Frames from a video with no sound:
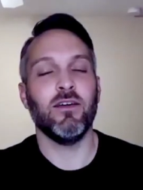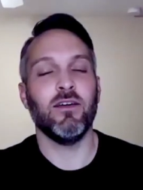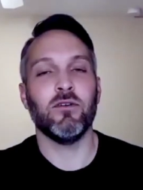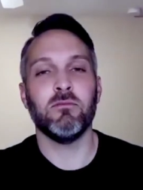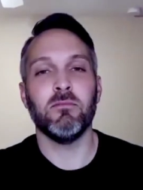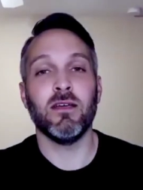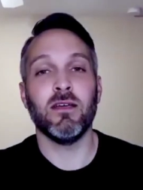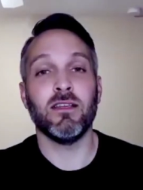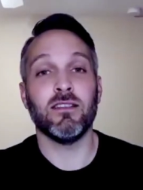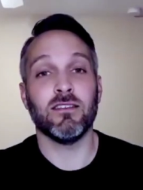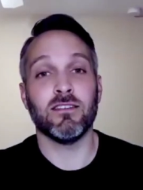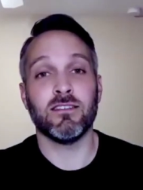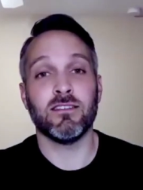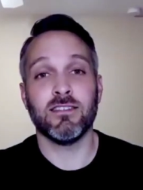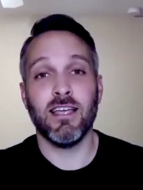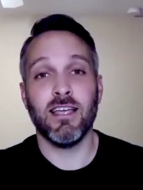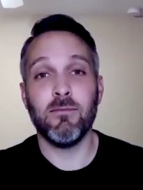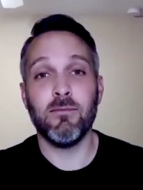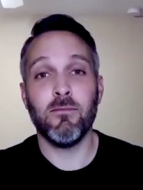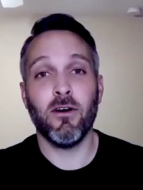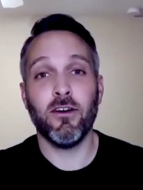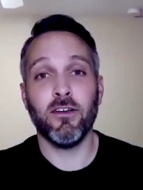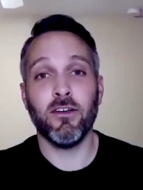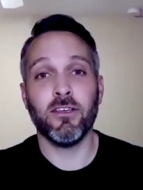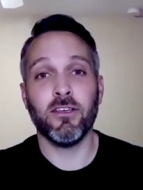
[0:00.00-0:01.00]
would make the
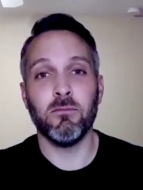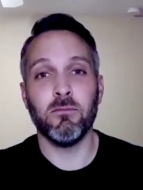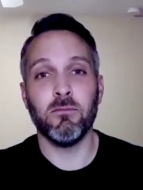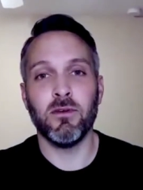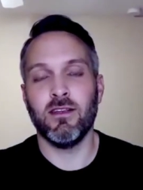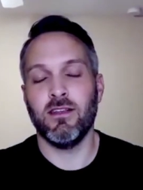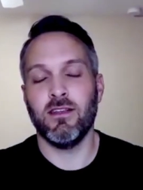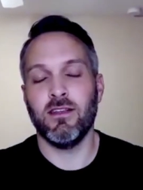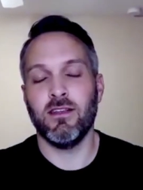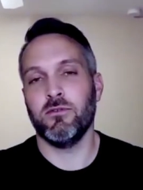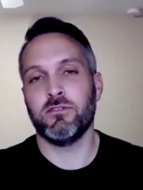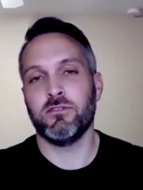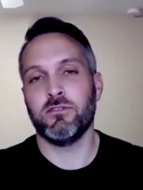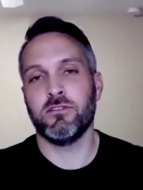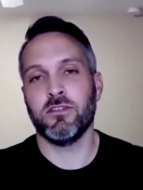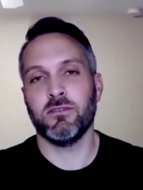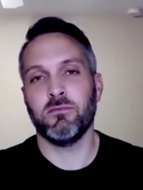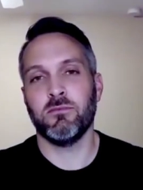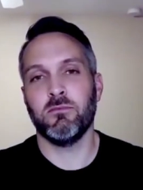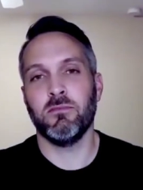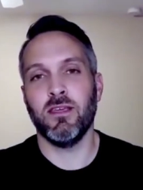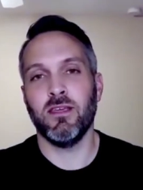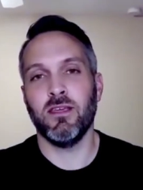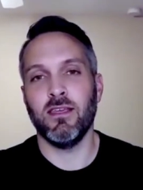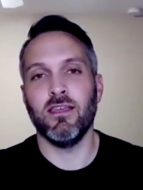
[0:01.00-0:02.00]
same argument. It would just
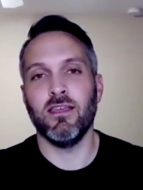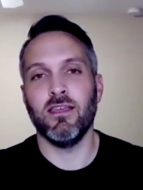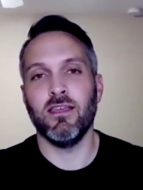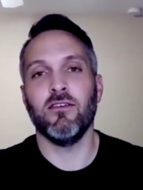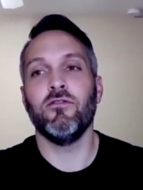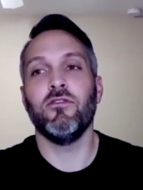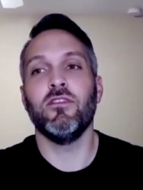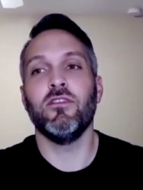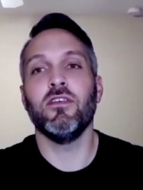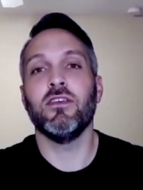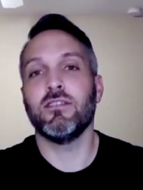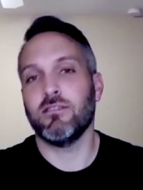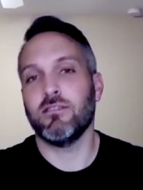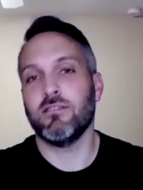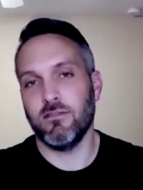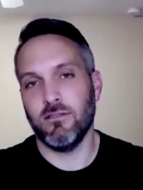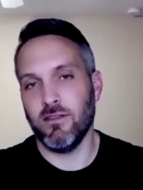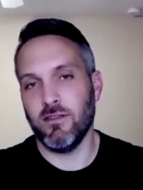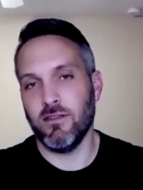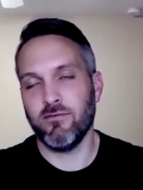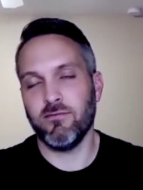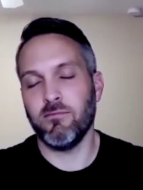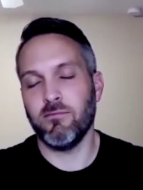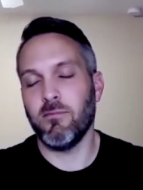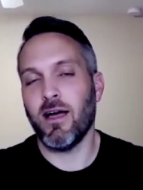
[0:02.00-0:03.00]
be if this,
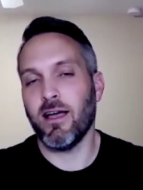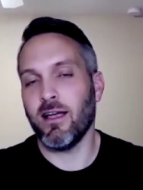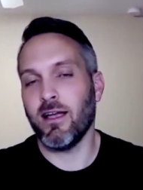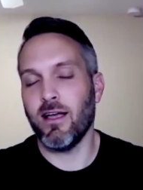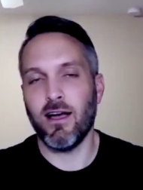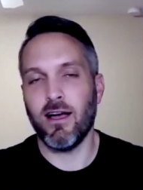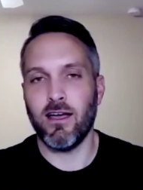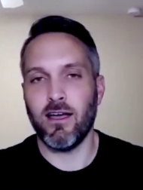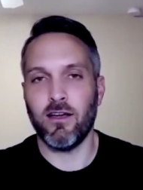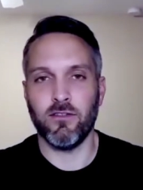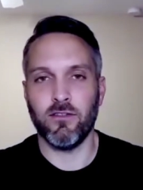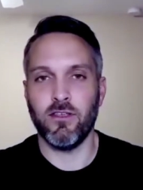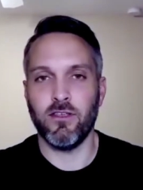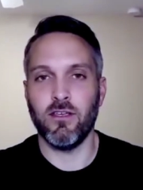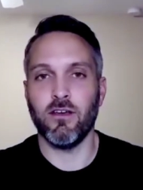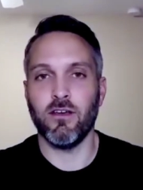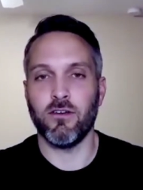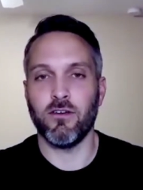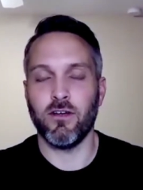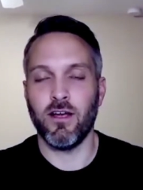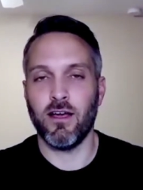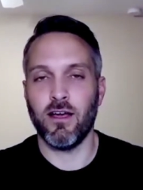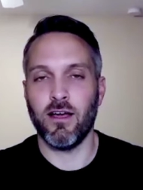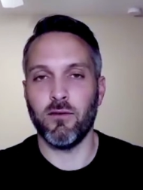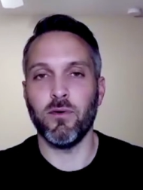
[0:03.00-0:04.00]
if my guy or the other
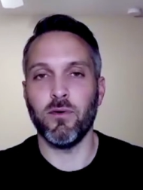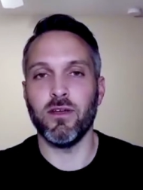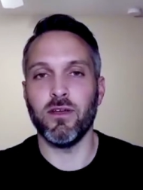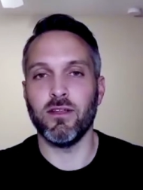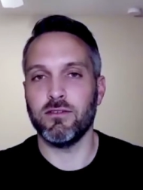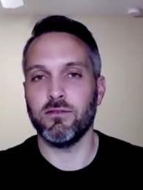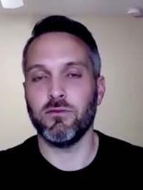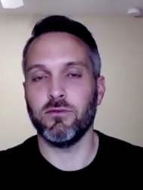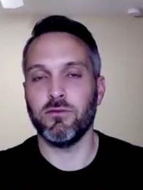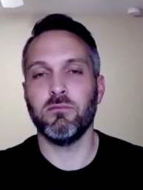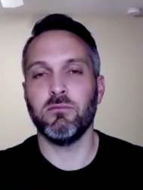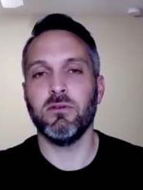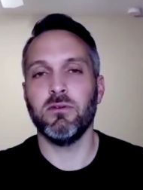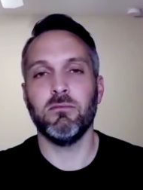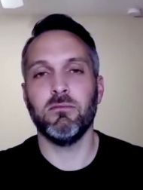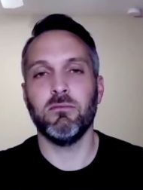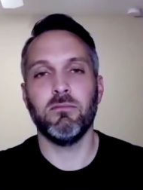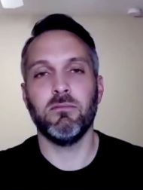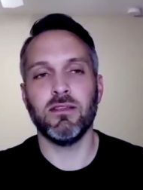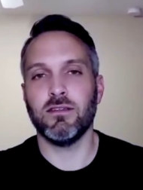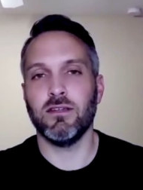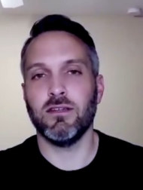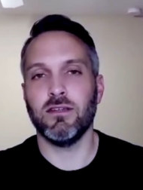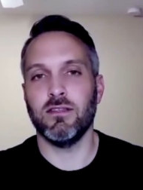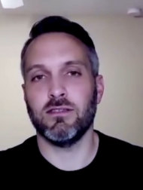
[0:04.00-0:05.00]
guy wins, it would be
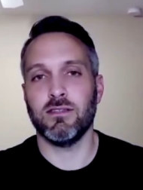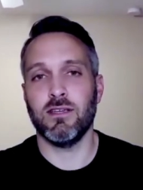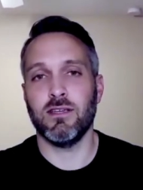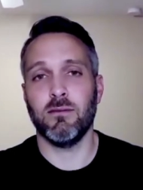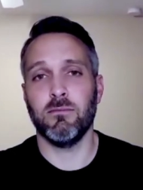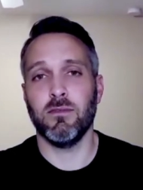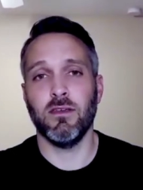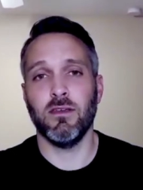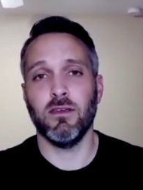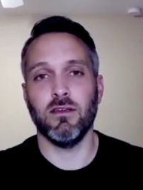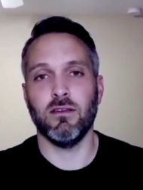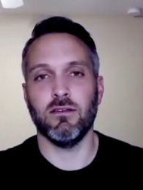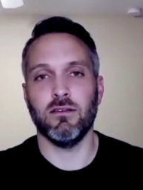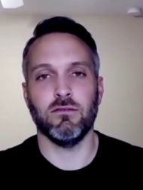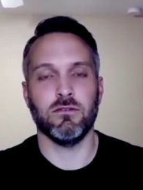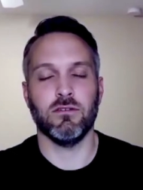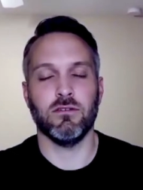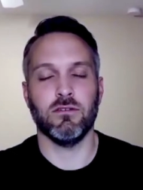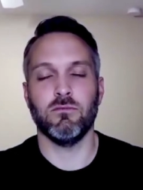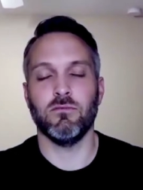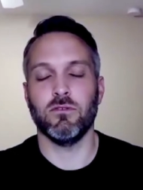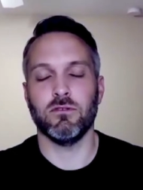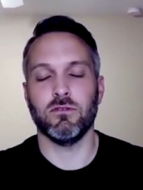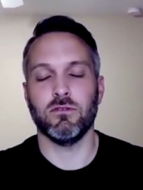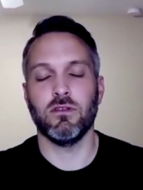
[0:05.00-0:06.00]
basically the same thing. It was
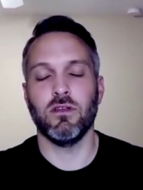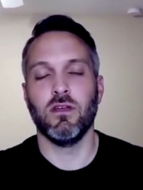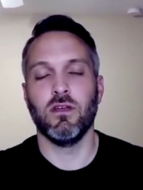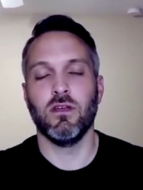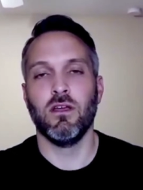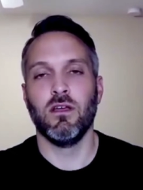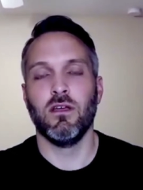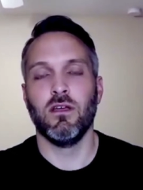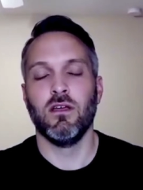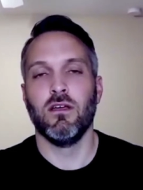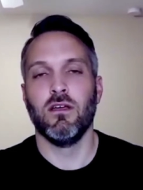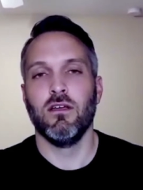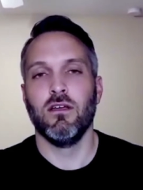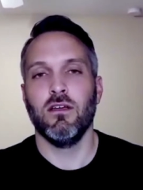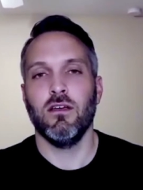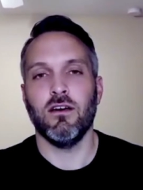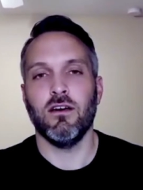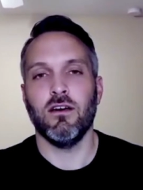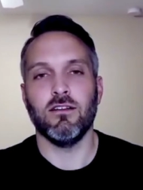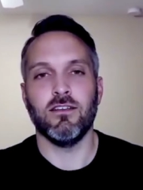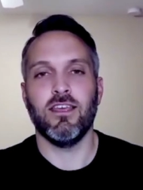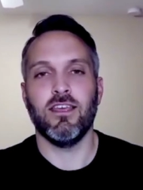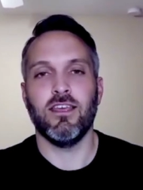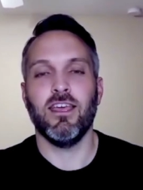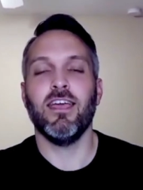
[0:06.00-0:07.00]
almost
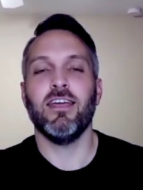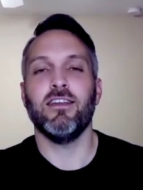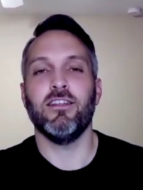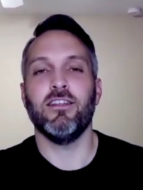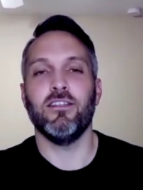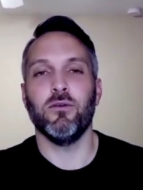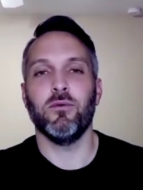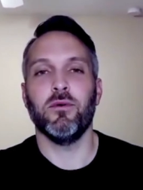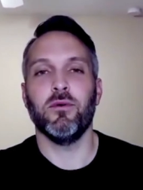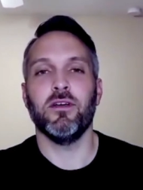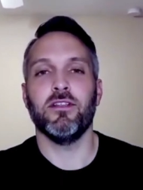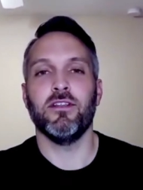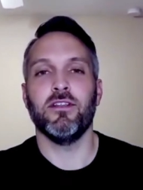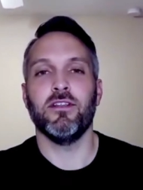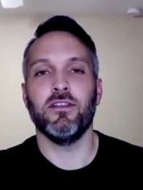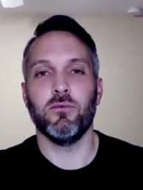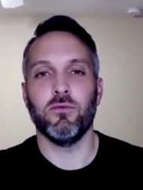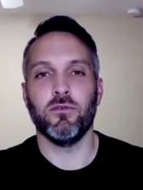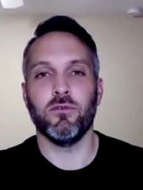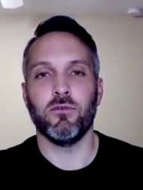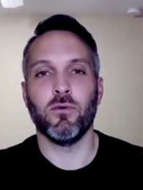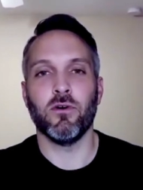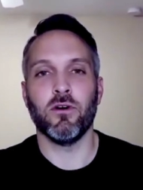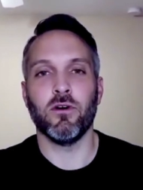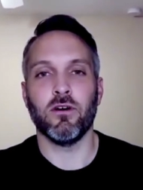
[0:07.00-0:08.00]
uncanny the way that it
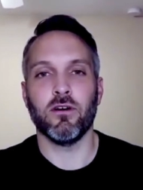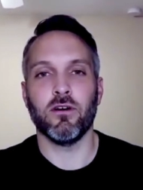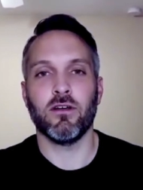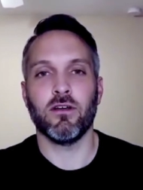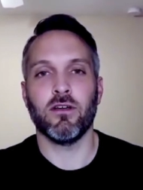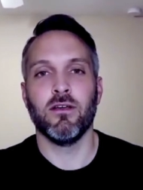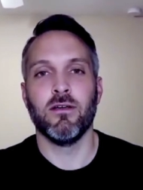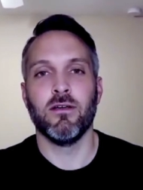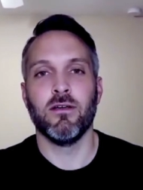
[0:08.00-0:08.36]
would work.